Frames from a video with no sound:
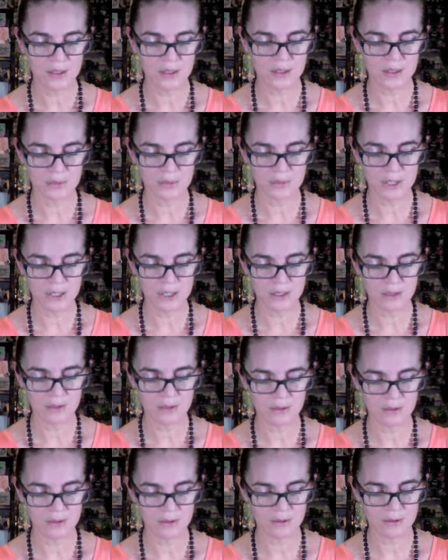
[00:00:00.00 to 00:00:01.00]
Let me
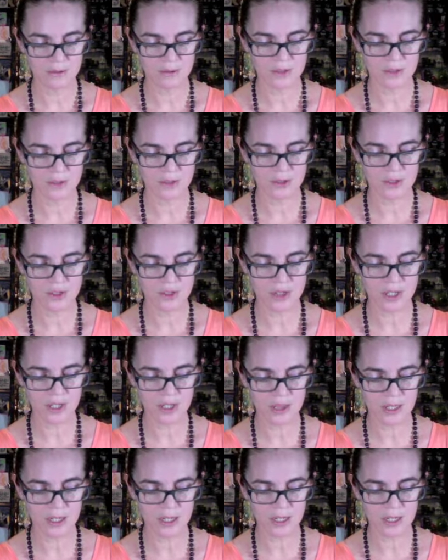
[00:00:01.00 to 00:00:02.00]
just check
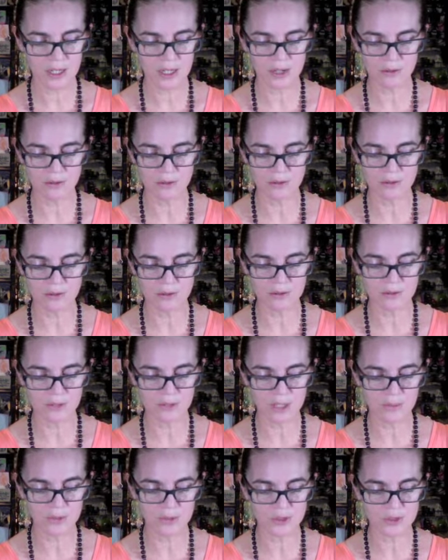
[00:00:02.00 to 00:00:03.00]
that out.
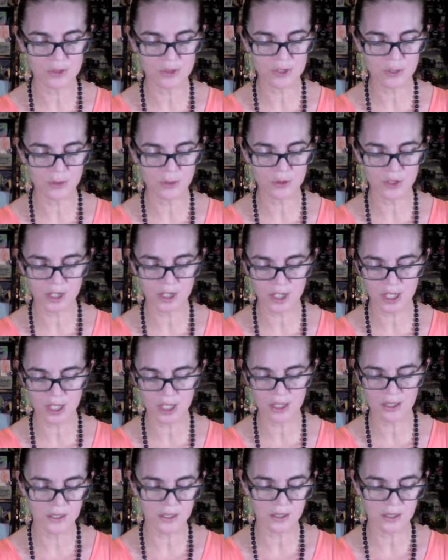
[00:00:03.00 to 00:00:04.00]
I'm just double checking.
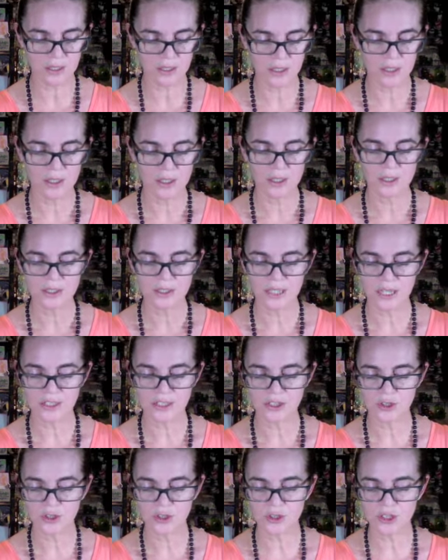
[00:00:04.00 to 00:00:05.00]
Yeah,
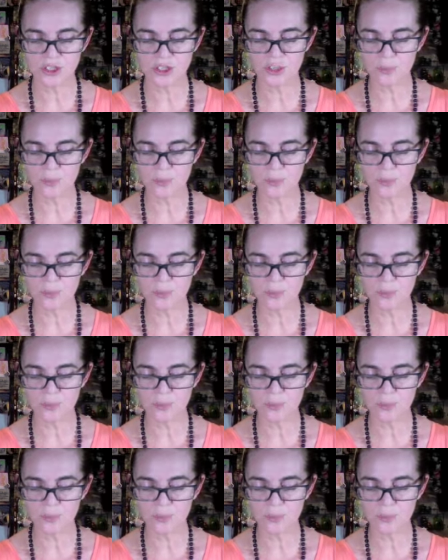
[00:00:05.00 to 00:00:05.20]
so she's